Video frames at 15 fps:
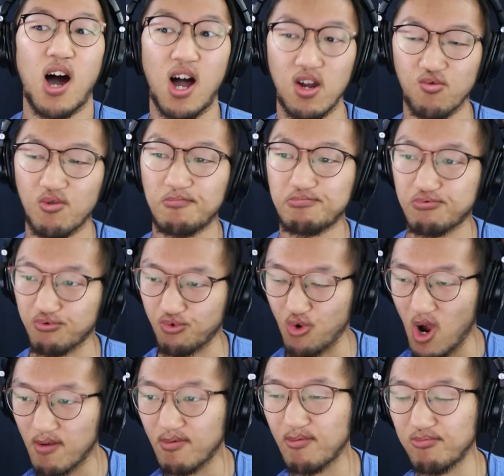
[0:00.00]
I will
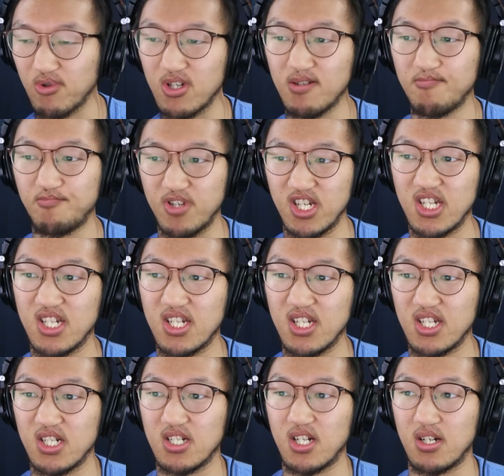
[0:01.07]
probably
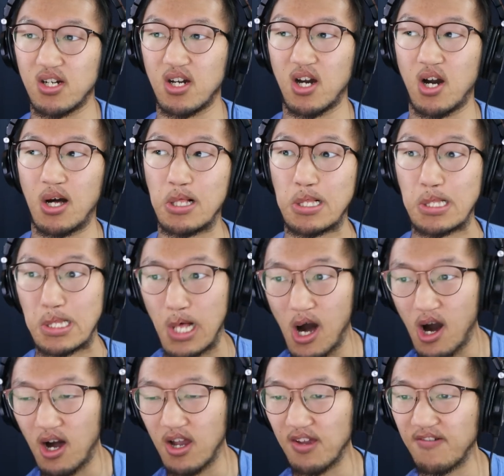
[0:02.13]
be
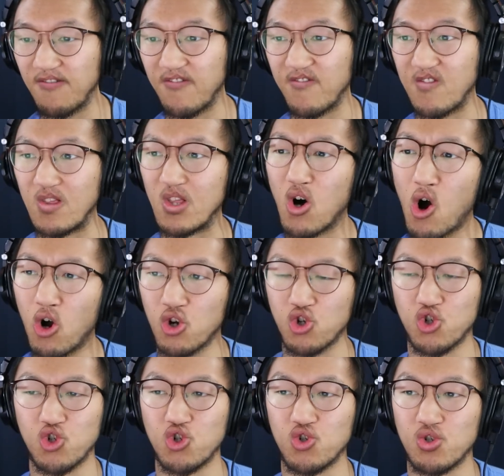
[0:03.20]
alive
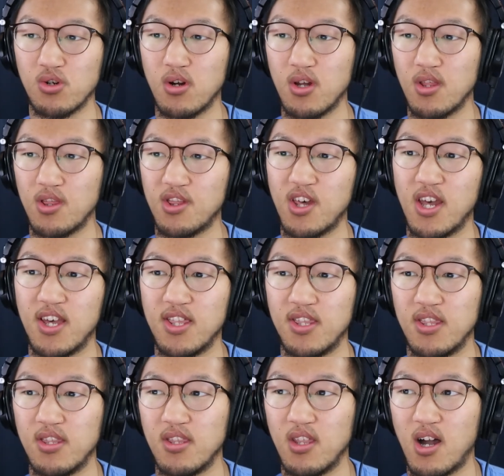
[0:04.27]
longer
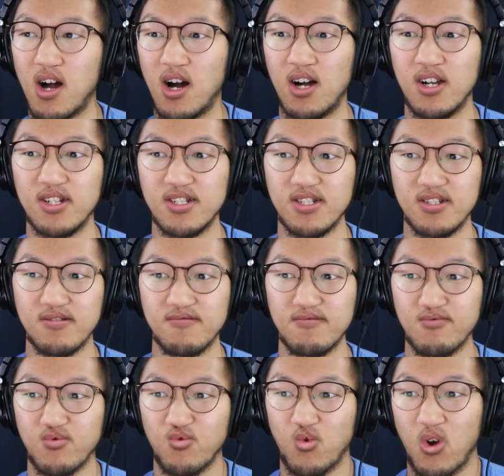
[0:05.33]
than I
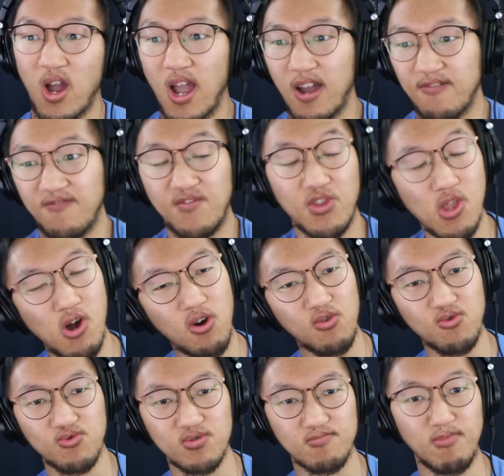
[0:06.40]
have
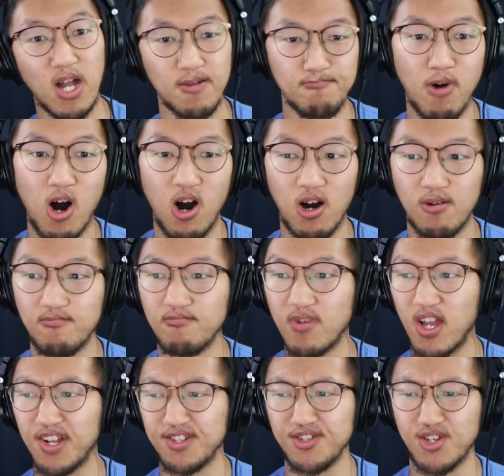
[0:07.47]
known my mom.
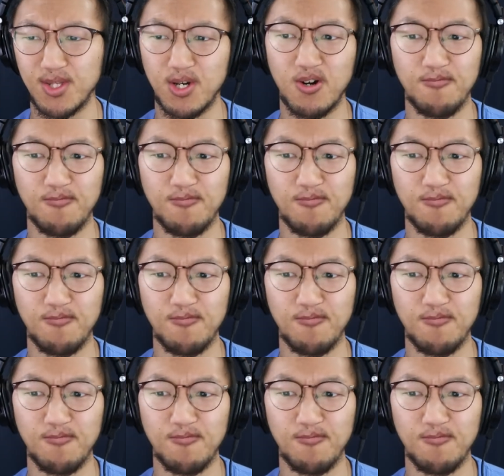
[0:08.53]
And